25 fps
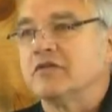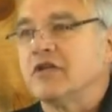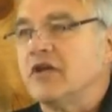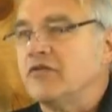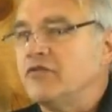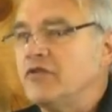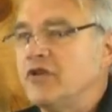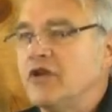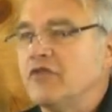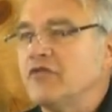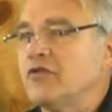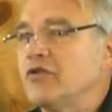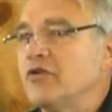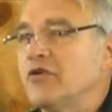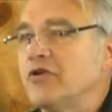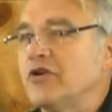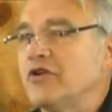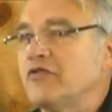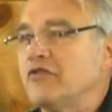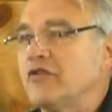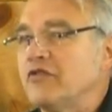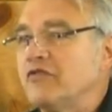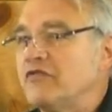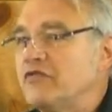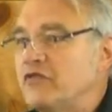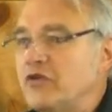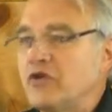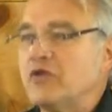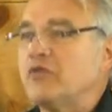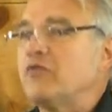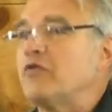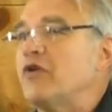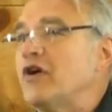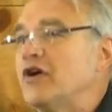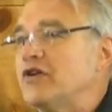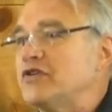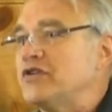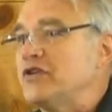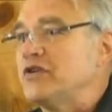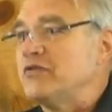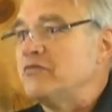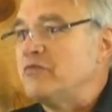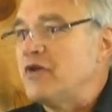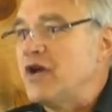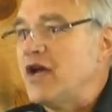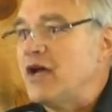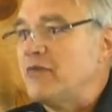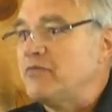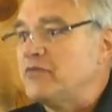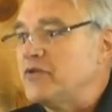Now, have you ever heard of a foot washing
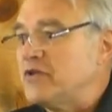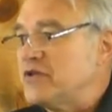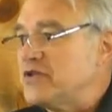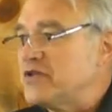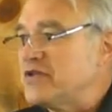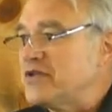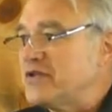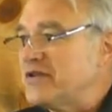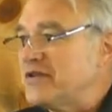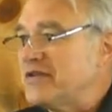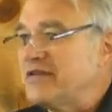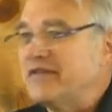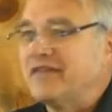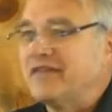Baptist?